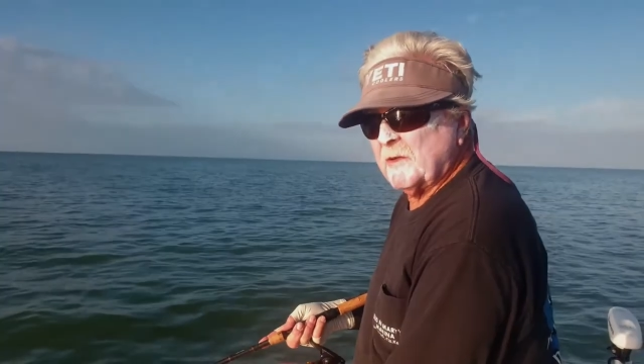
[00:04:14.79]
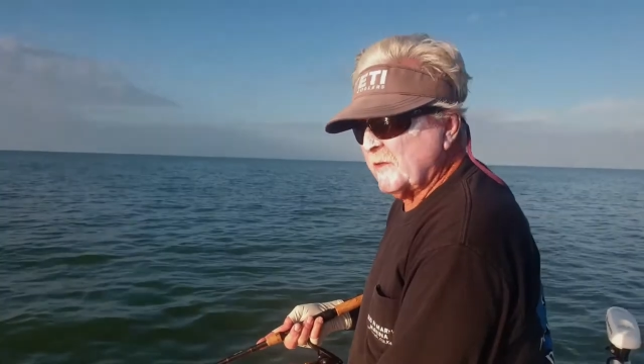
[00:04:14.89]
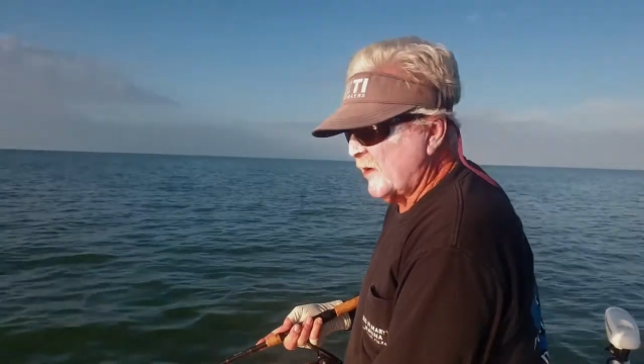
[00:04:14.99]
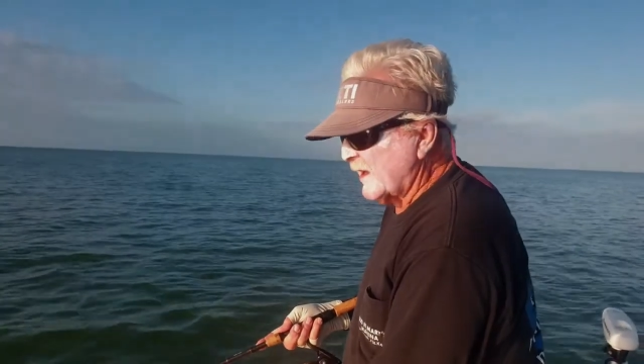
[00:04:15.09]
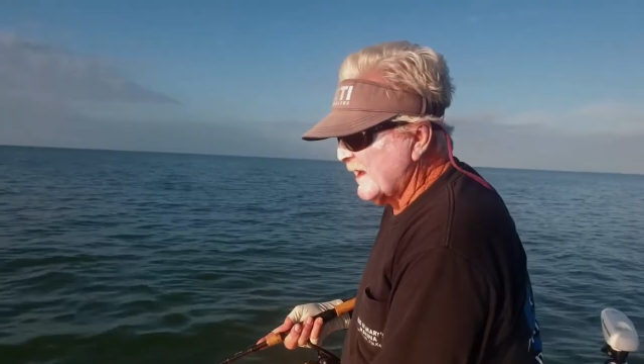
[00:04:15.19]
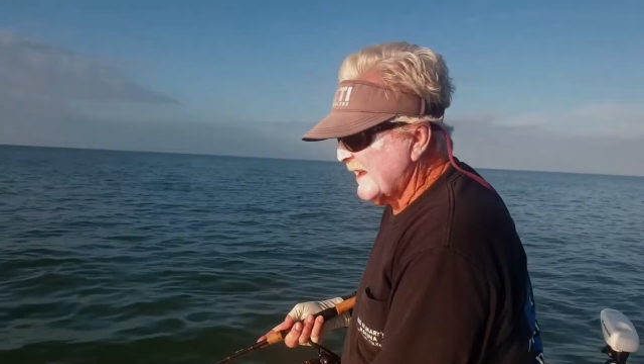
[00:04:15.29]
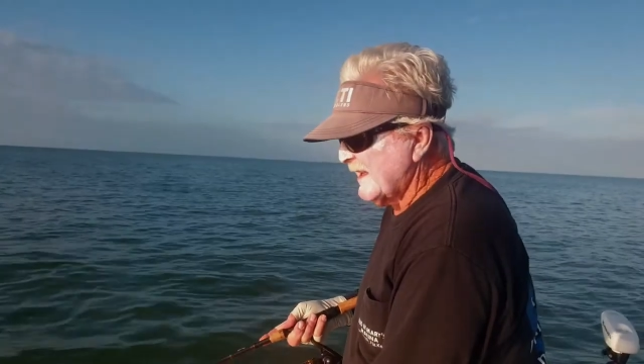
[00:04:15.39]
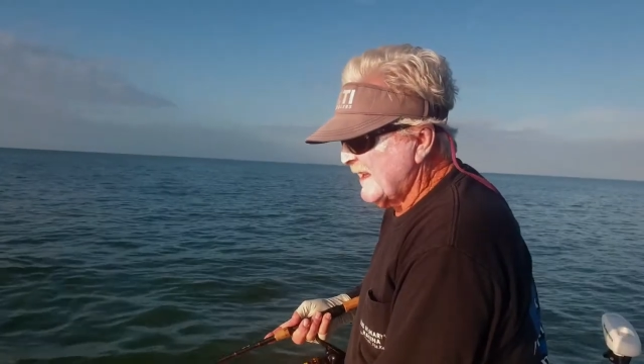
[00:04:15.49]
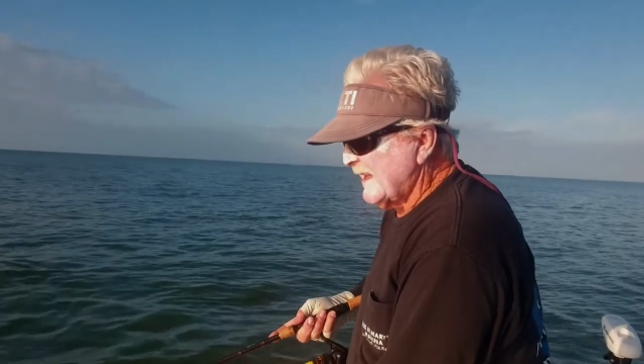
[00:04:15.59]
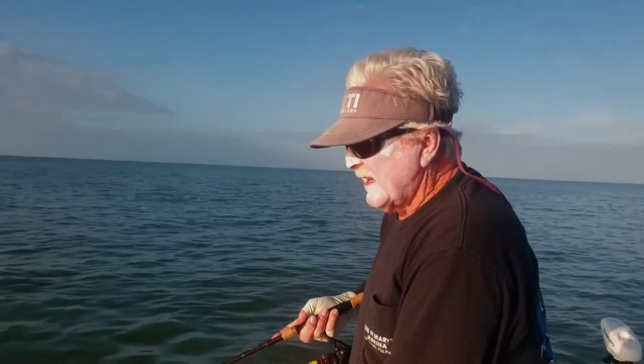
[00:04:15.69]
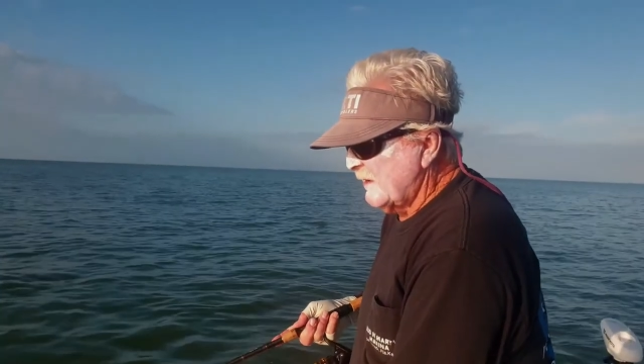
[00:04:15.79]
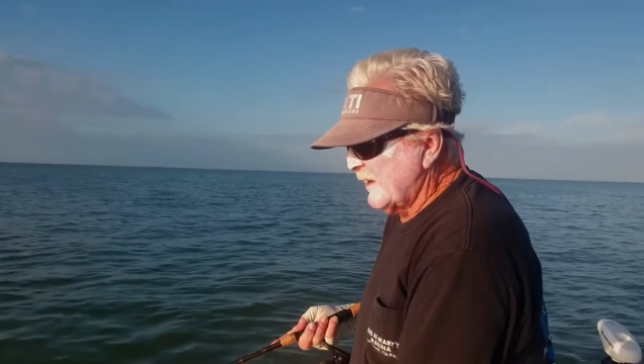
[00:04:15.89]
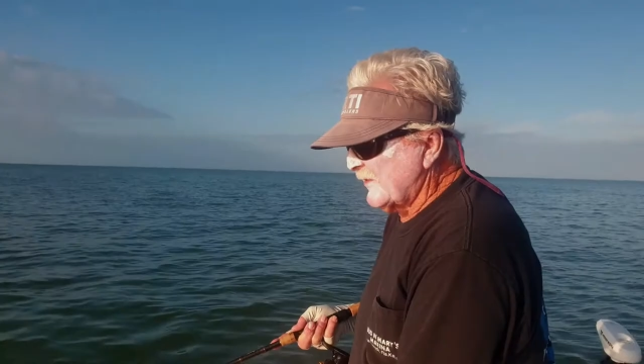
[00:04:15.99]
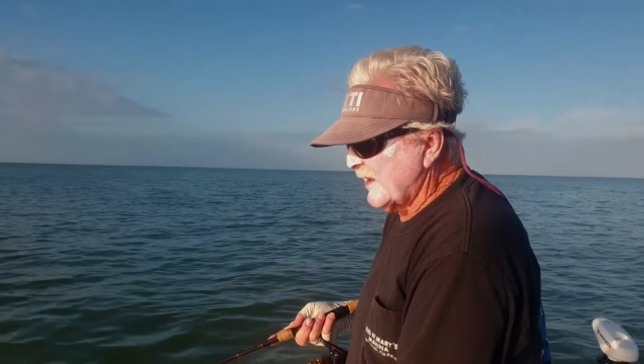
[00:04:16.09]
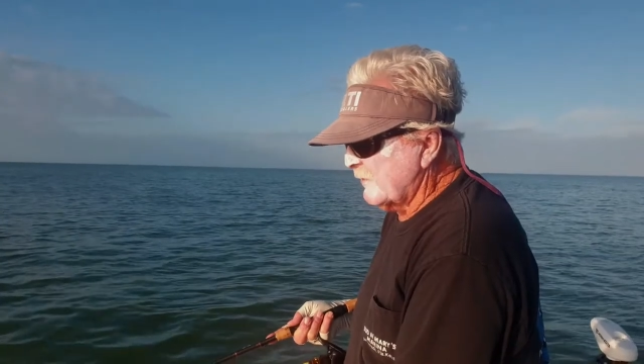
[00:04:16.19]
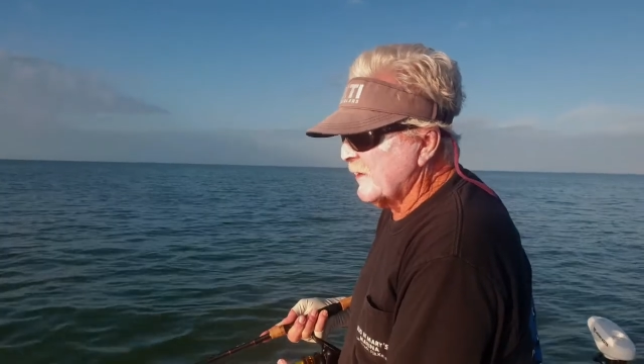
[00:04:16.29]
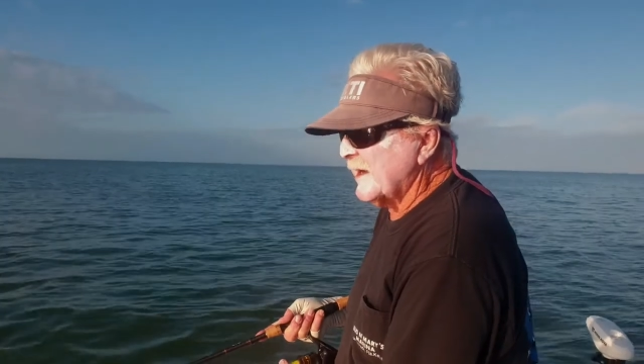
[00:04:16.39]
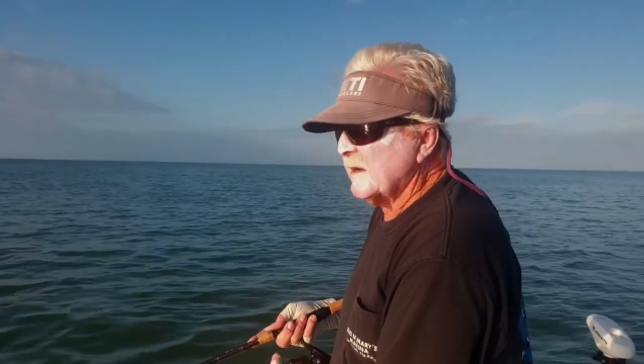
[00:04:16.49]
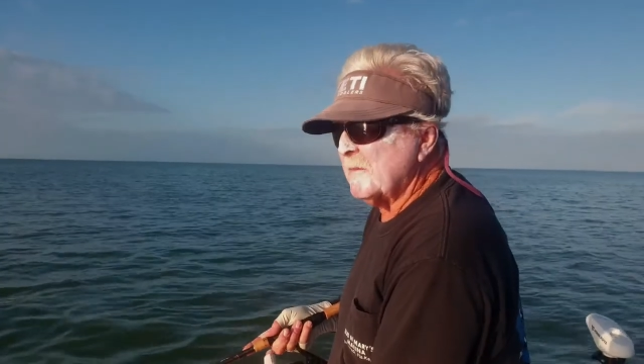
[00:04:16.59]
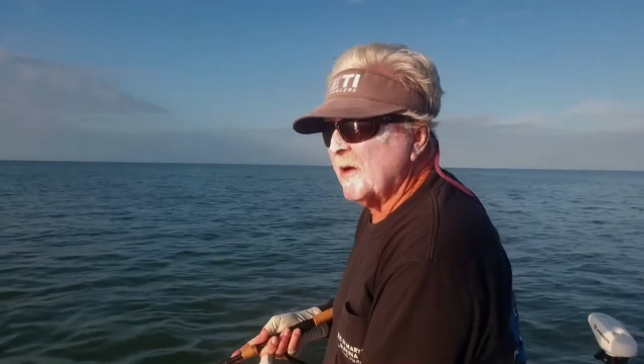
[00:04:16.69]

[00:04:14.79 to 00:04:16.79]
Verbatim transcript: We caught a, about seven or eight of them